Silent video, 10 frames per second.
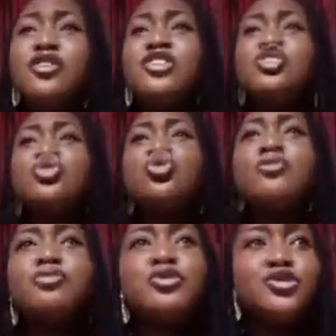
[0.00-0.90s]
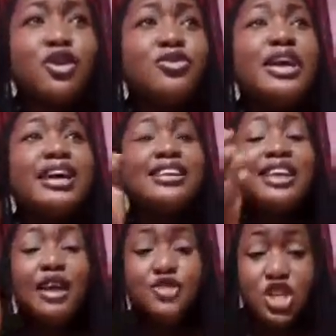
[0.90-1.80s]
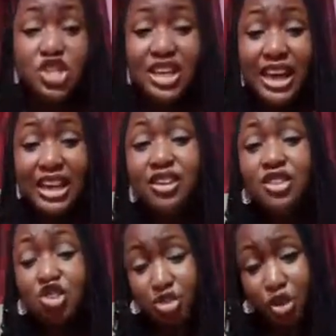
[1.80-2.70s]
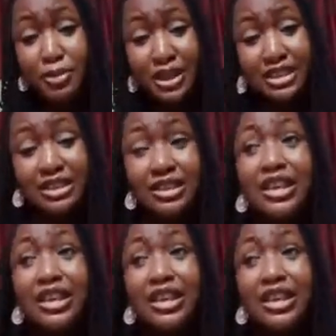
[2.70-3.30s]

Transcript: these new books of the Life Changer that English recommended,